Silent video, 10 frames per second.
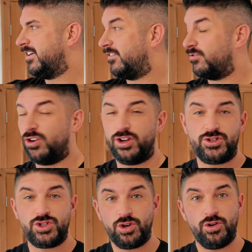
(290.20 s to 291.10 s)
I've got
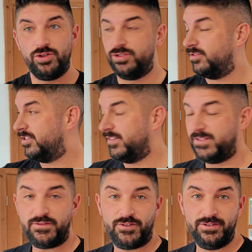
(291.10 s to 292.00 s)
a ton
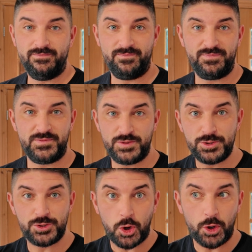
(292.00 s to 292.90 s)
of different
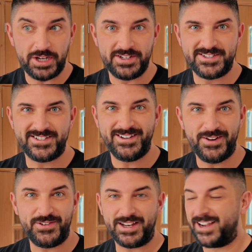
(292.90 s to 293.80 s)
toys,
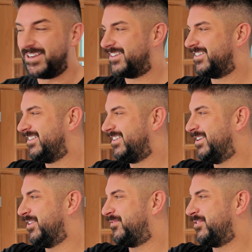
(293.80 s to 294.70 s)
if you like, you
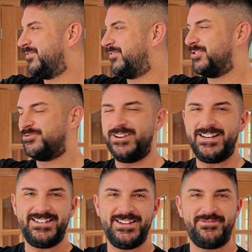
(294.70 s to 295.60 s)
know, for
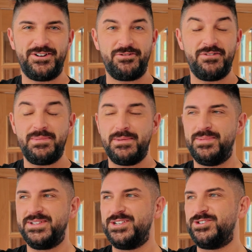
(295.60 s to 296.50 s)
training different gripping
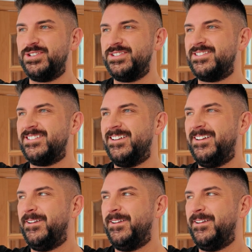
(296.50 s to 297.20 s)
positions.